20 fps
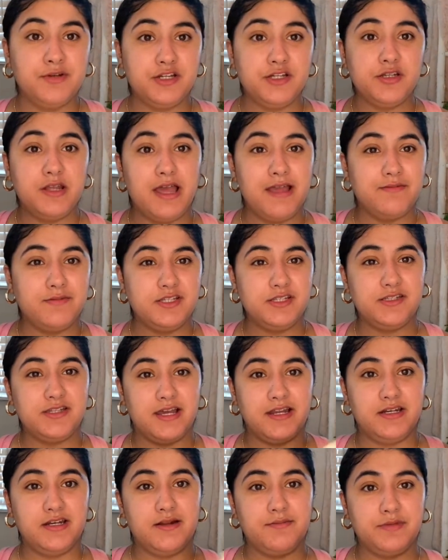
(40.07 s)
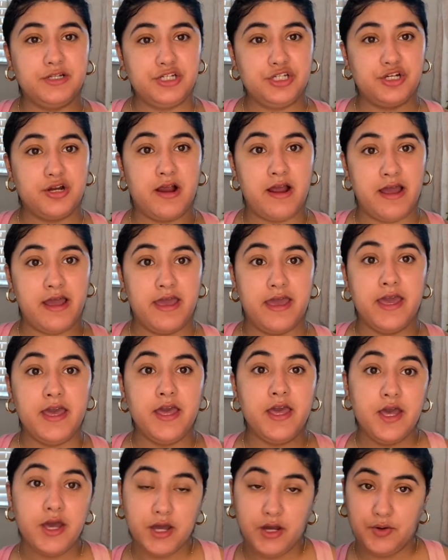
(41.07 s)
I decided I'm gonna try
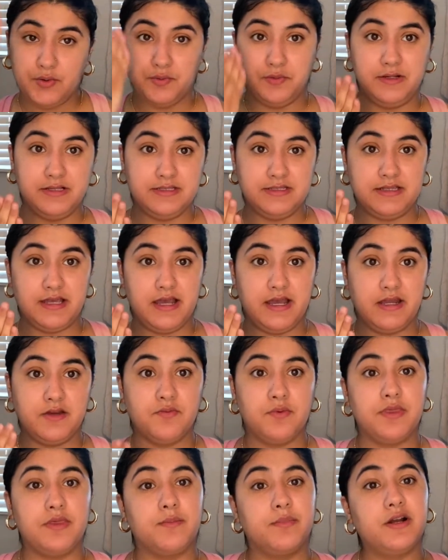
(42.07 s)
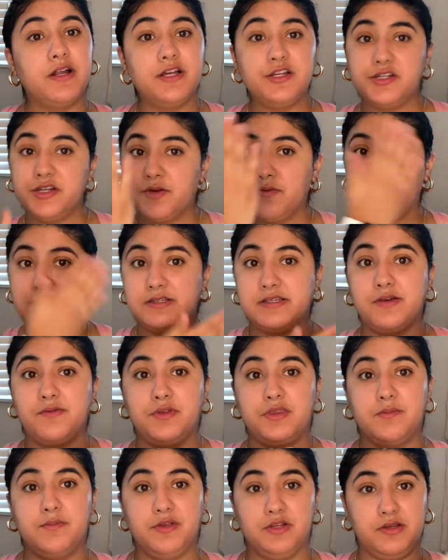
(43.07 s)
one side with a brush and one side
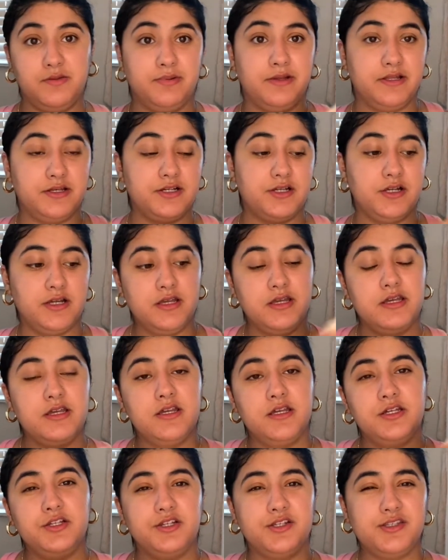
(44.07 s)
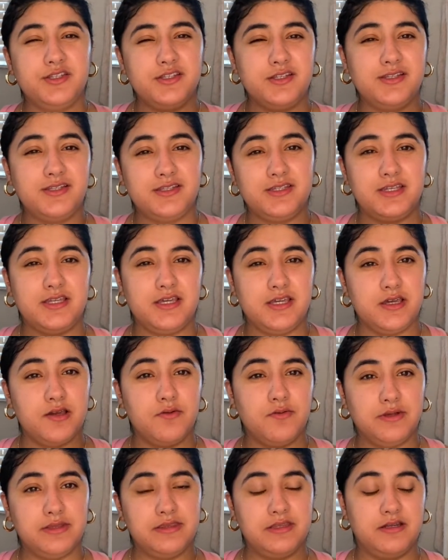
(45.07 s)
with a beauty blender just to see
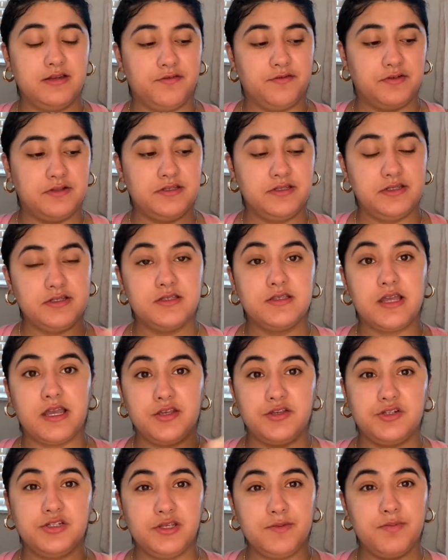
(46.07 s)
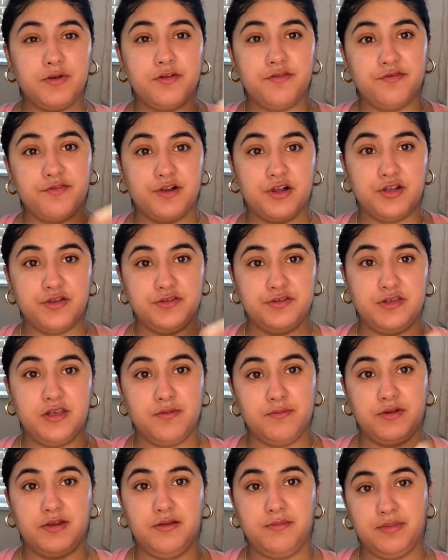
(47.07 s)
what the difference is. I usually prefer using a
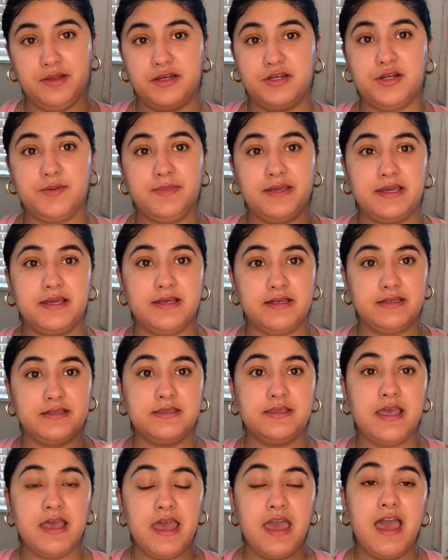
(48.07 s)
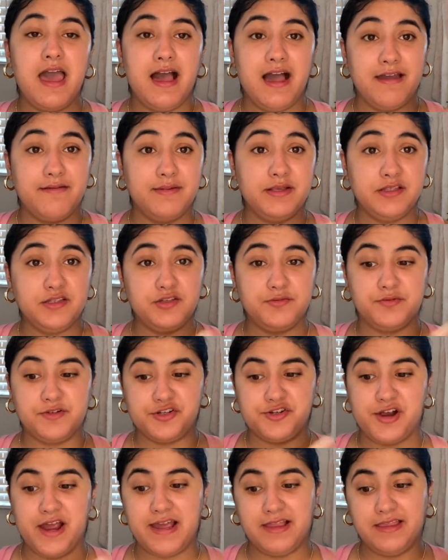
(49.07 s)
beauty blender because I've been super
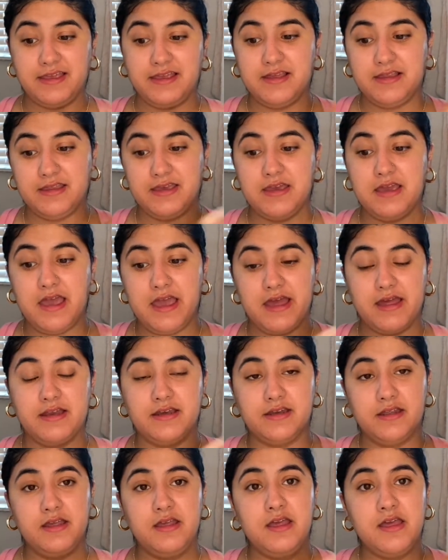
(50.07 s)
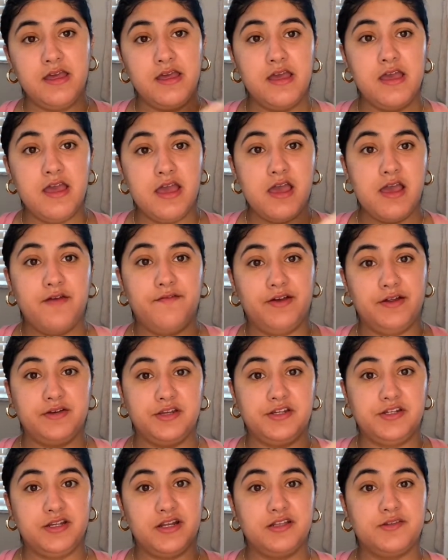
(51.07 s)
dry lately and
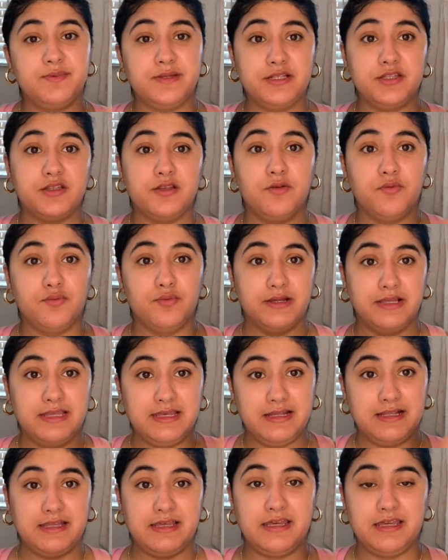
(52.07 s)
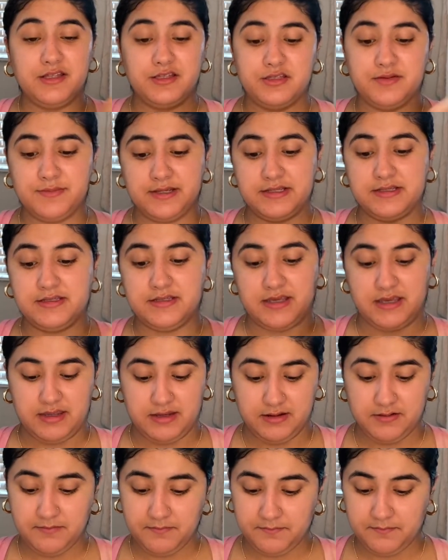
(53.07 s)
foundation has been really clinging to my skin.